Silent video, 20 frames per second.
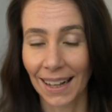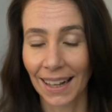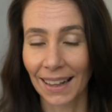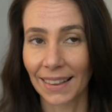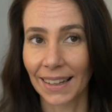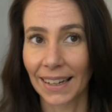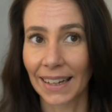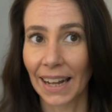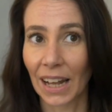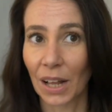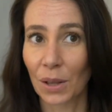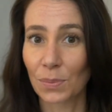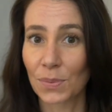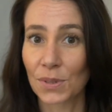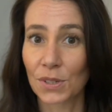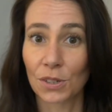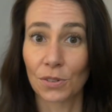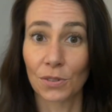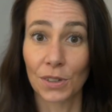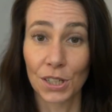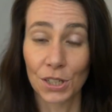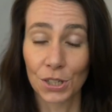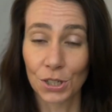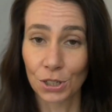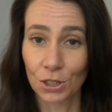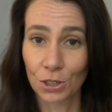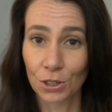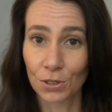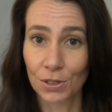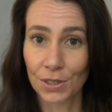that helps to
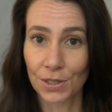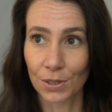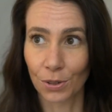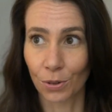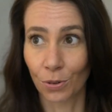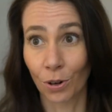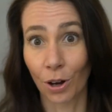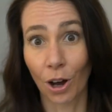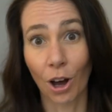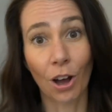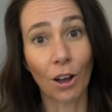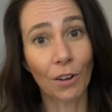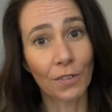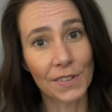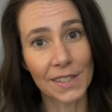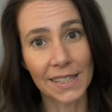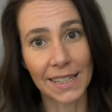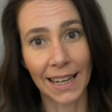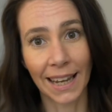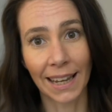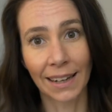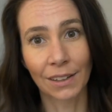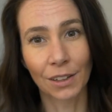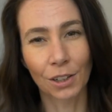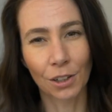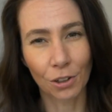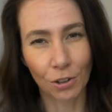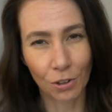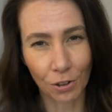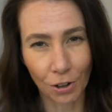reduce or offset
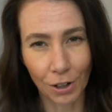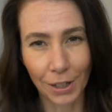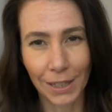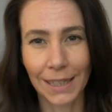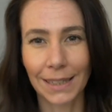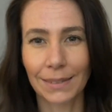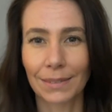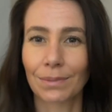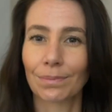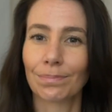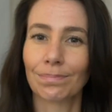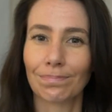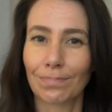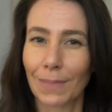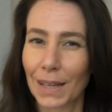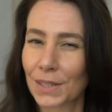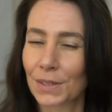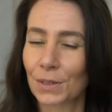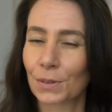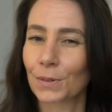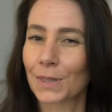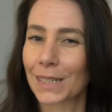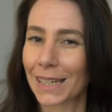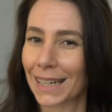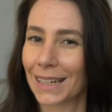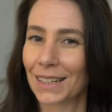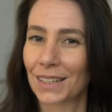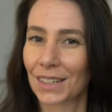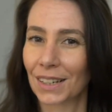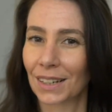chronic muscle
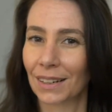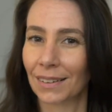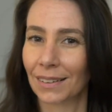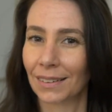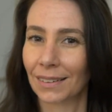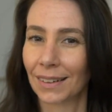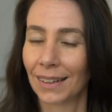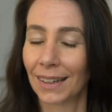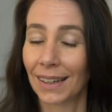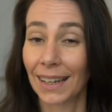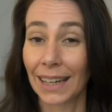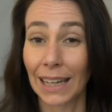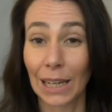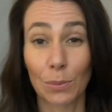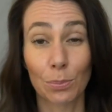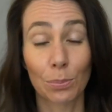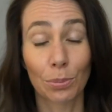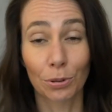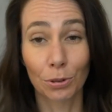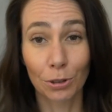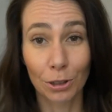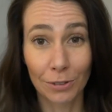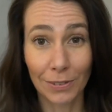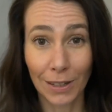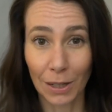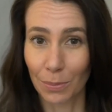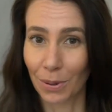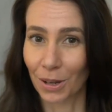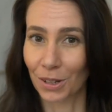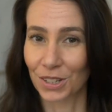tension, improve
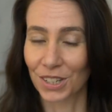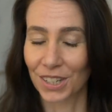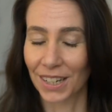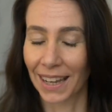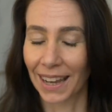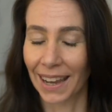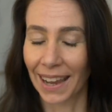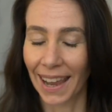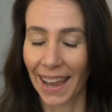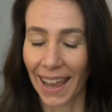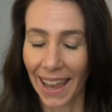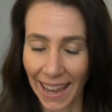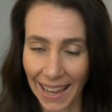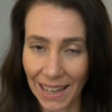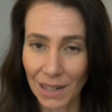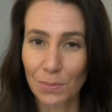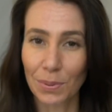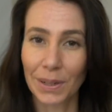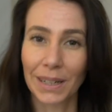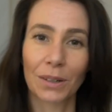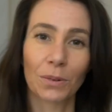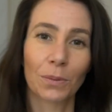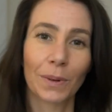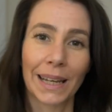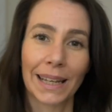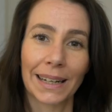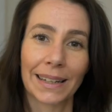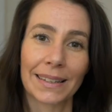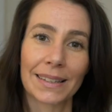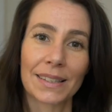our posture, and bring
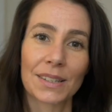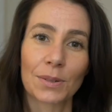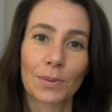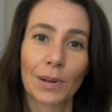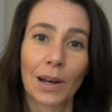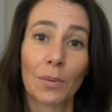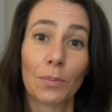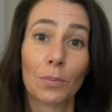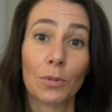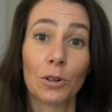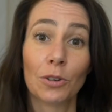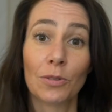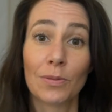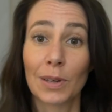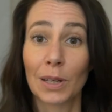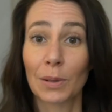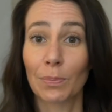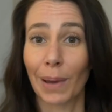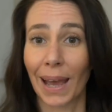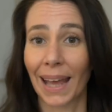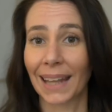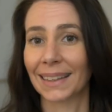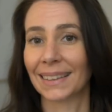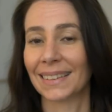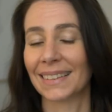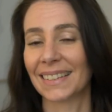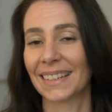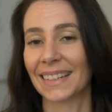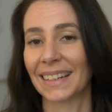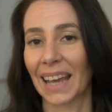awareness to our movement
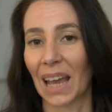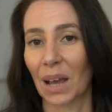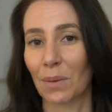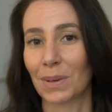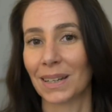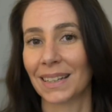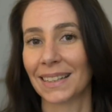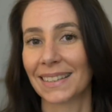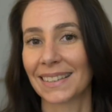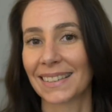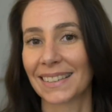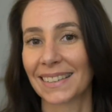patterns and habits.